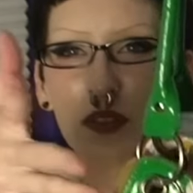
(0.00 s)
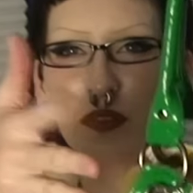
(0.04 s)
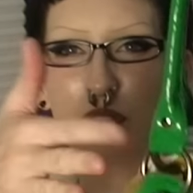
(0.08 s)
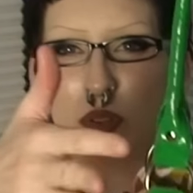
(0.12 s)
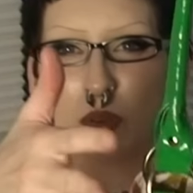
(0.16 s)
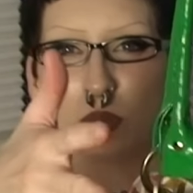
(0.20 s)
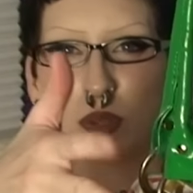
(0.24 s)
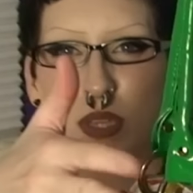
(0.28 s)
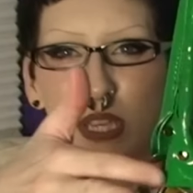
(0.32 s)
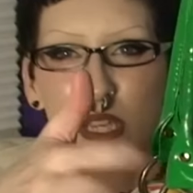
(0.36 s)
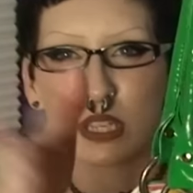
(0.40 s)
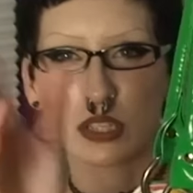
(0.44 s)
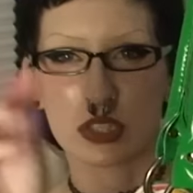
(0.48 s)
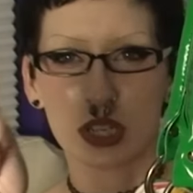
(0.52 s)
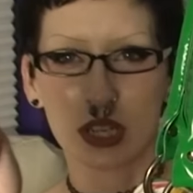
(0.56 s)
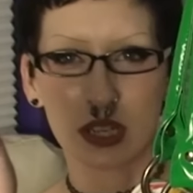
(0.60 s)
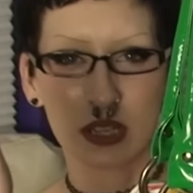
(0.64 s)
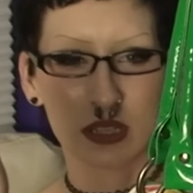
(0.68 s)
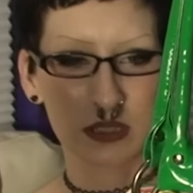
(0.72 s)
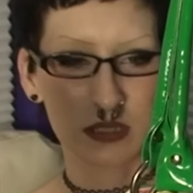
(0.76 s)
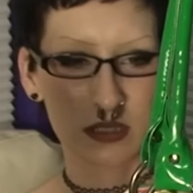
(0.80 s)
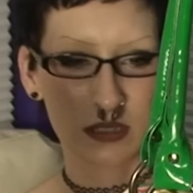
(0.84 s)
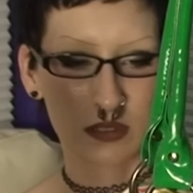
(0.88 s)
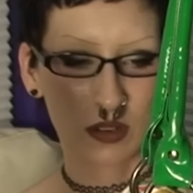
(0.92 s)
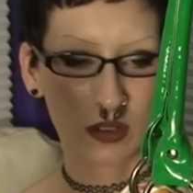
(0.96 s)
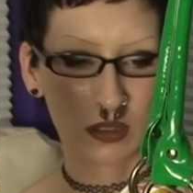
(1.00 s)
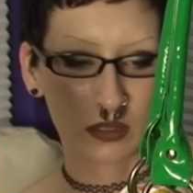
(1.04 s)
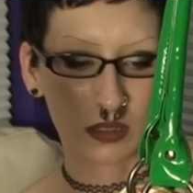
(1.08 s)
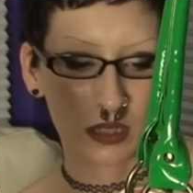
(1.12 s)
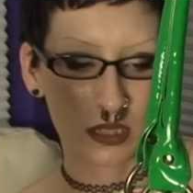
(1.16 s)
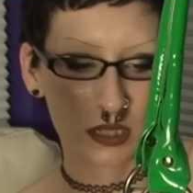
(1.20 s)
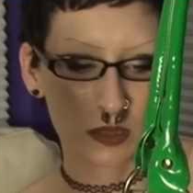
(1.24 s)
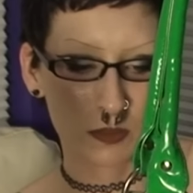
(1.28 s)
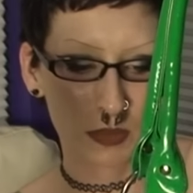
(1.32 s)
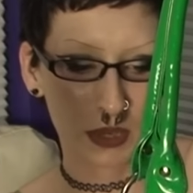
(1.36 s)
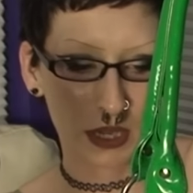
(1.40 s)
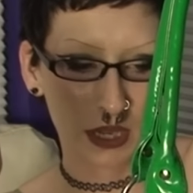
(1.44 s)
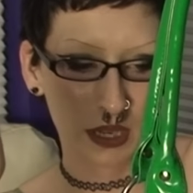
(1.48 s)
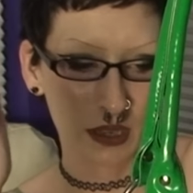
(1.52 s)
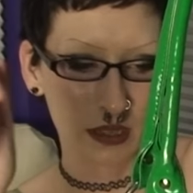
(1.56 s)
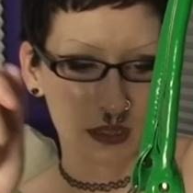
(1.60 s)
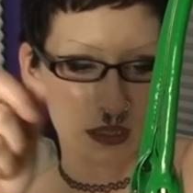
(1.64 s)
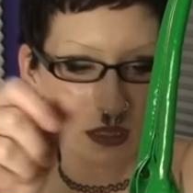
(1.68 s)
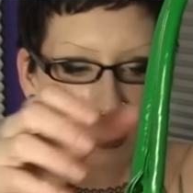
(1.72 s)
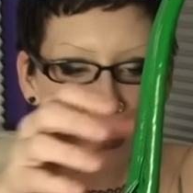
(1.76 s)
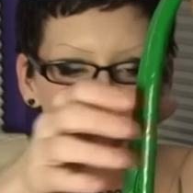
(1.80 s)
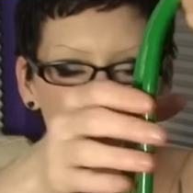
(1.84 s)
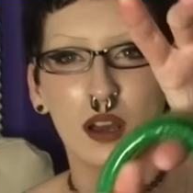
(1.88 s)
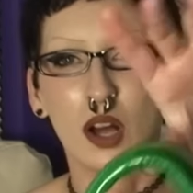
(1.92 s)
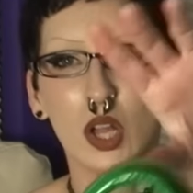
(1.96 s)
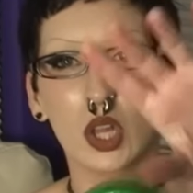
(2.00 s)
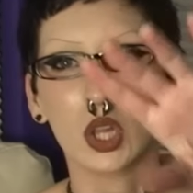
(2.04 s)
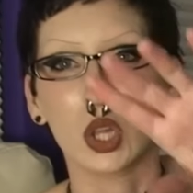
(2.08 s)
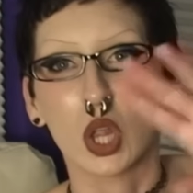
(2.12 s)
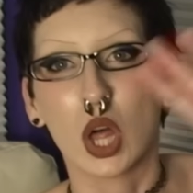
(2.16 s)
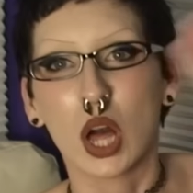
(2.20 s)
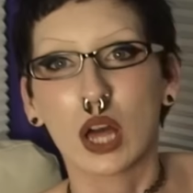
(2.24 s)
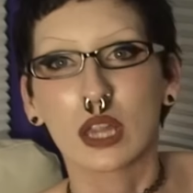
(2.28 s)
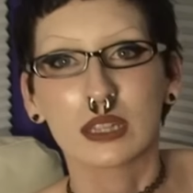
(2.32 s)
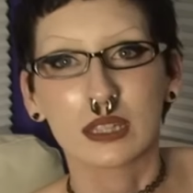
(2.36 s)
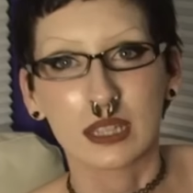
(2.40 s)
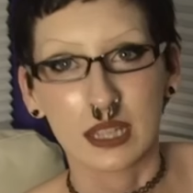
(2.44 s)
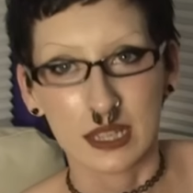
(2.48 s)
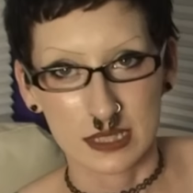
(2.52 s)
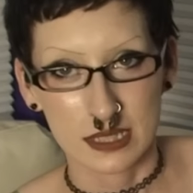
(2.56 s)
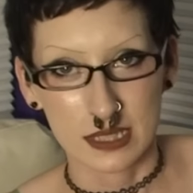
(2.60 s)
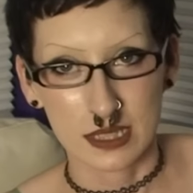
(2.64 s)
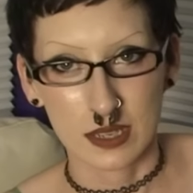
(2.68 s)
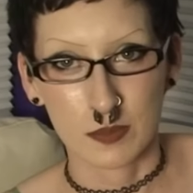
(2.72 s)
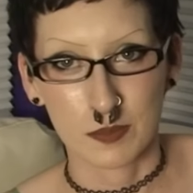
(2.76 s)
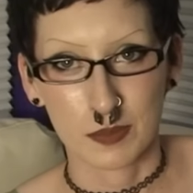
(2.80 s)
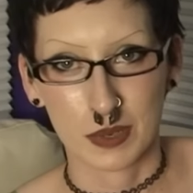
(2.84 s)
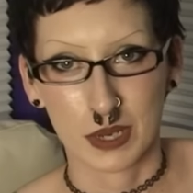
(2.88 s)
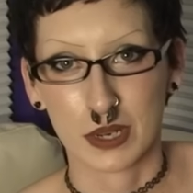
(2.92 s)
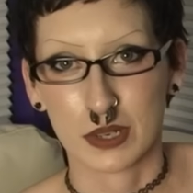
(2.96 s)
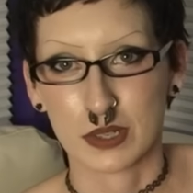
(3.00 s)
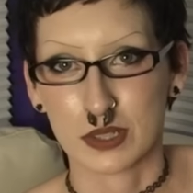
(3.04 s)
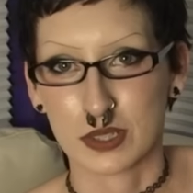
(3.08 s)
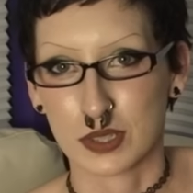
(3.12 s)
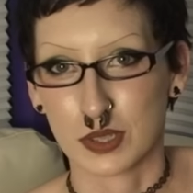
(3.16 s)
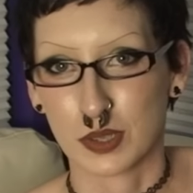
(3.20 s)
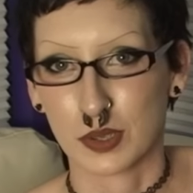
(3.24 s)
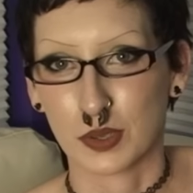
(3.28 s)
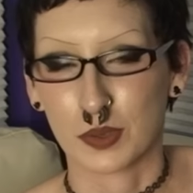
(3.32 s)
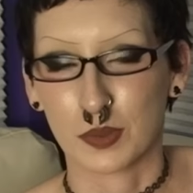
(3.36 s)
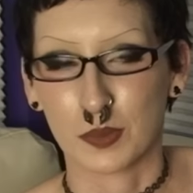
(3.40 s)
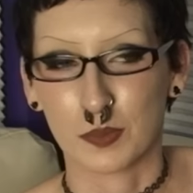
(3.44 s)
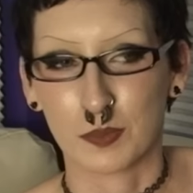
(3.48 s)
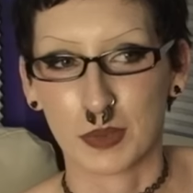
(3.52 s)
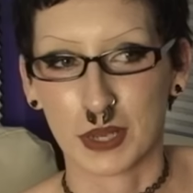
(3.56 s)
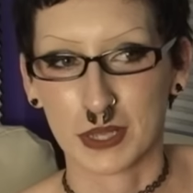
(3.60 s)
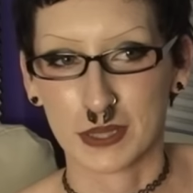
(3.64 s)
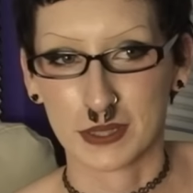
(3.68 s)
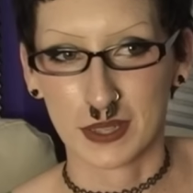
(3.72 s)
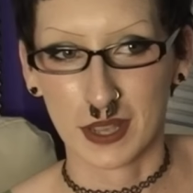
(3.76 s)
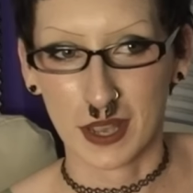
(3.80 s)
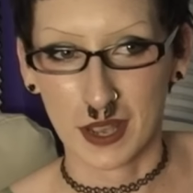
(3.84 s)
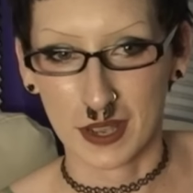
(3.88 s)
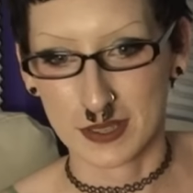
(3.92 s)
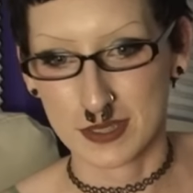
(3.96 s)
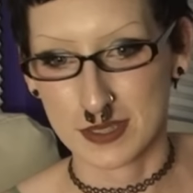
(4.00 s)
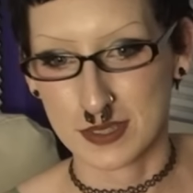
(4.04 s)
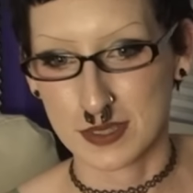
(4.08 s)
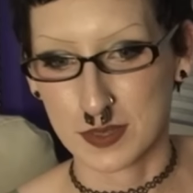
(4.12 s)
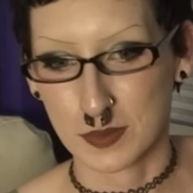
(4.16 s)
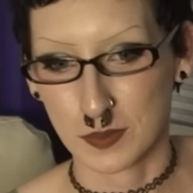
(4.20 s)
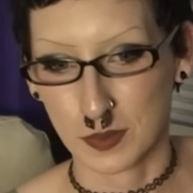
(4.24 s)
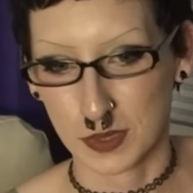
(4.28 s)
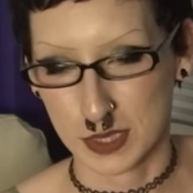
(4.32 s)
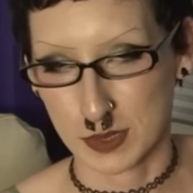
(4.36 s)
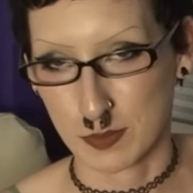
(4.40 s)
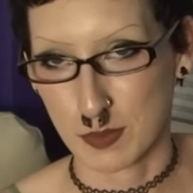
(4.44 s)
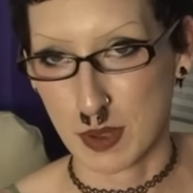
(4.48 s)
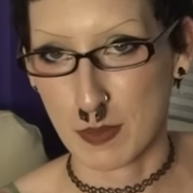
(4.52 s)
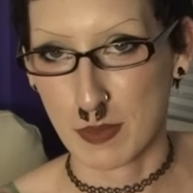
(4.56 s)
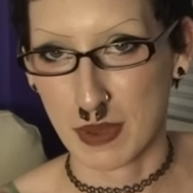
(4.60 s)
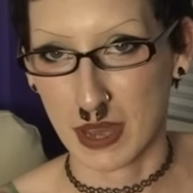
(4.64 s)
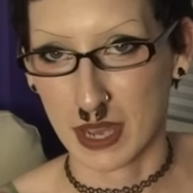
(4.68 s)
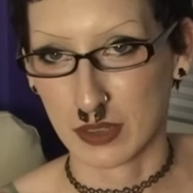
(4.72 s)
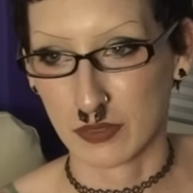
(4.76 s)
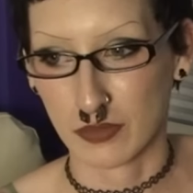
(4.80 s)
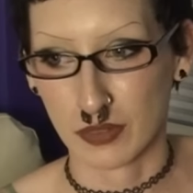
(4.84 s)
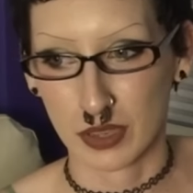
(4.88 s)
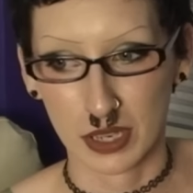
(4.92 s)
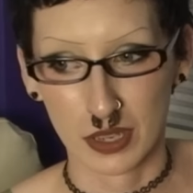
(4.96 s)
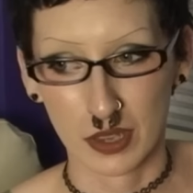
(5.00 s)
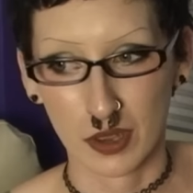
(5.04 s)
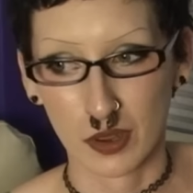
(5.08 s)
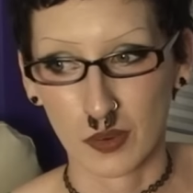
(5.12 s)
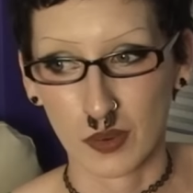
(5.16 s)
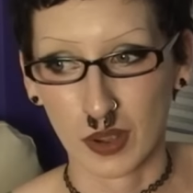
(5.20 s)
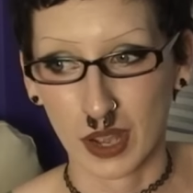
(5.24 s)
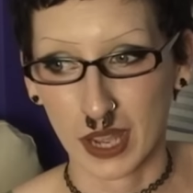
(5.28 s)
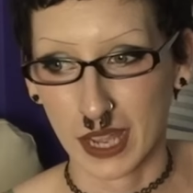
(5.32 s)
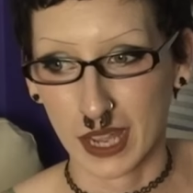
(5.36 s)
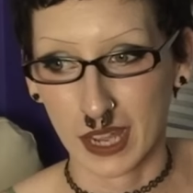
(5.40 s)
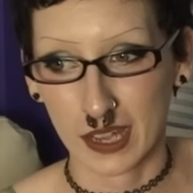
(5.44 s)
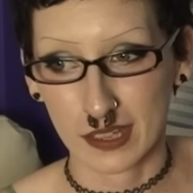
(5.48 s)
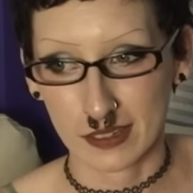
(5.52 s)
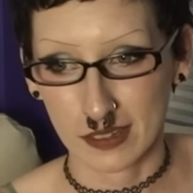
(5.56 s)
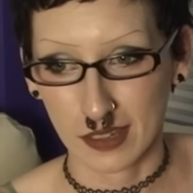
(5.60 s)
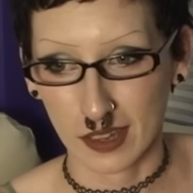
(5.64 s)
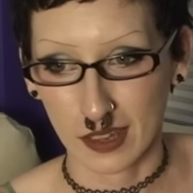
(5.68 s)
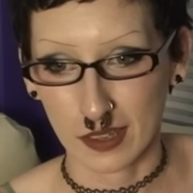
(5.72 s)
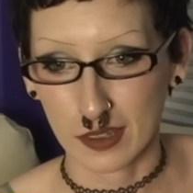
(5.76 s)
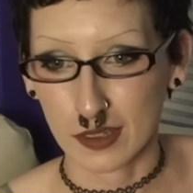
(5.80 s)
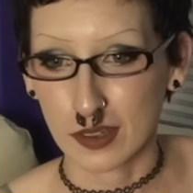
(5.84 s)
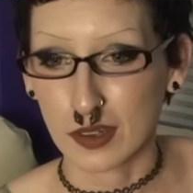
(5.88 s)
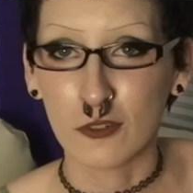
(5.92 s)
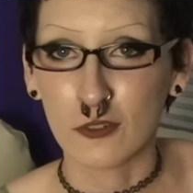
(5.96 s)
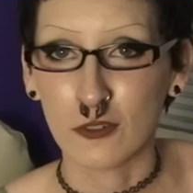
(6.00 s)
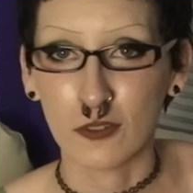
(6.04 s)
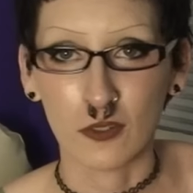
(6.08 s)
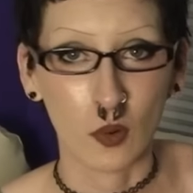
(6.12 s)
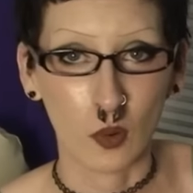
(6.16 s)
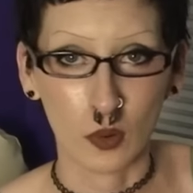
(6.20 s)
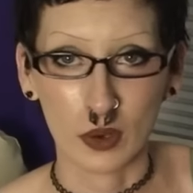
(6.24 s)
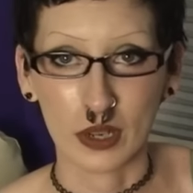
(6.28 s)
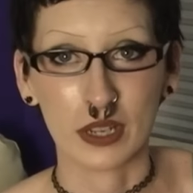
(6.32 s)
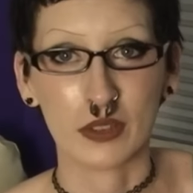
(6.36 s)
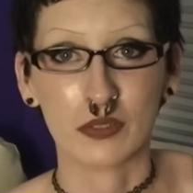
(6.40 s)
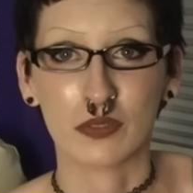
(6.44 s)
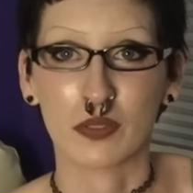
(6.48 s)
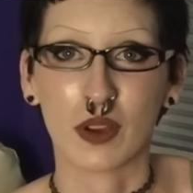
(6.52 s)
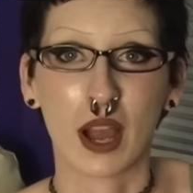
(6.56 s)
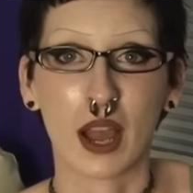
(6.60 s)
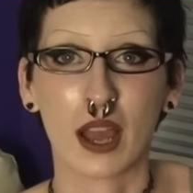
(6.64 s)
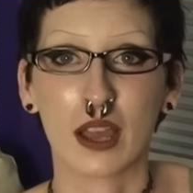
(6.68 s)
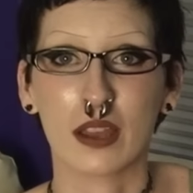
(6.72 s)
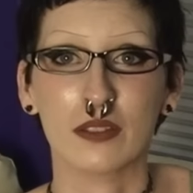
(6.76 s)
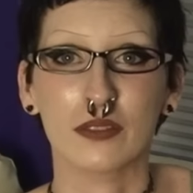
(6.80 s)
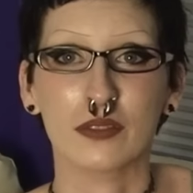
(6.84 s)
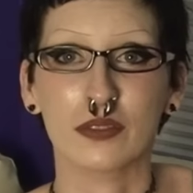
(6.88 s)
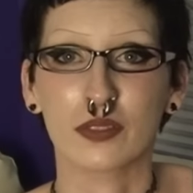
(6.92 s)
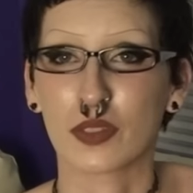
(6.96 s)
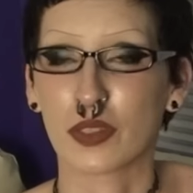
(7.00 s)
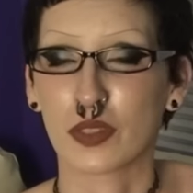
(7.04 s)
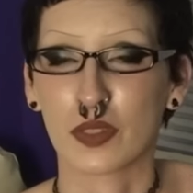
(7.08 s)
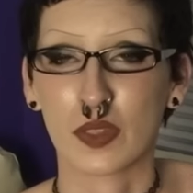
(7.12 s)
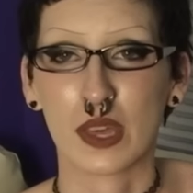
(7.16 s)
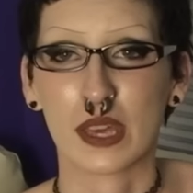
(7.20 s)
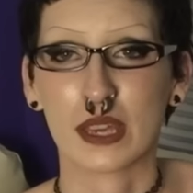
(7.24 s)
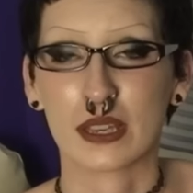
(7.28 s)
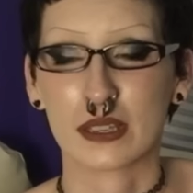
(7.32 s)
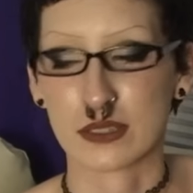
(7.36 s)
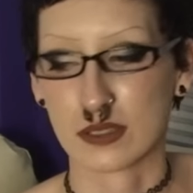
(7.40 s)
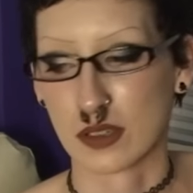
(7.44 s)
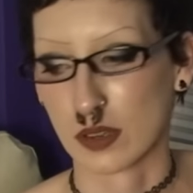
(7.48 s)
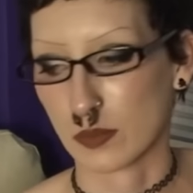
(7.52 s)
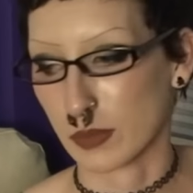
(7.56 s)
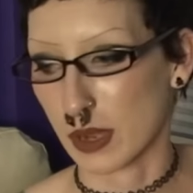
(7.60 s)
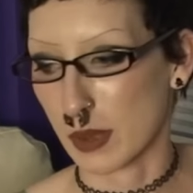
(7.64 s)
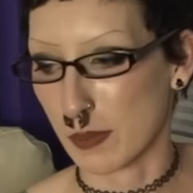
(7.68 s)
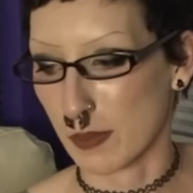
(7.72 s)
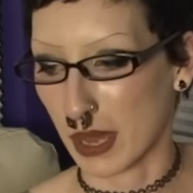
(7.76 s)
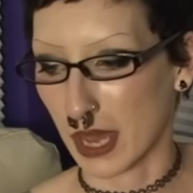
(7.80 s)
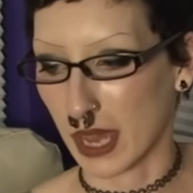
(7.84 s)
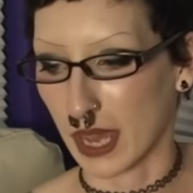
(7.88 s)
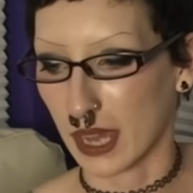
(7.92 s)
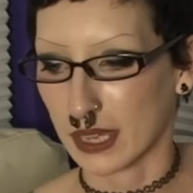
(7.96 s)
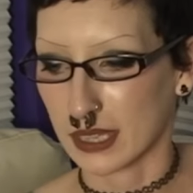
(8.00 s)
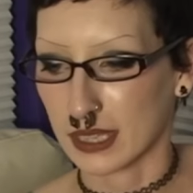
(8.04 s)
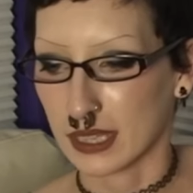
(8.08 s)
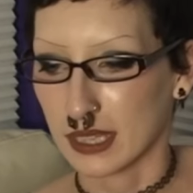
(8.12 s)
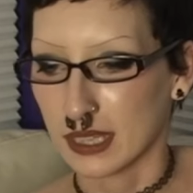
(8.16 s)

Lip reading: few keychains on this bag, a lot less compared to my last what's in my bag video. I had like 45 things on my bag.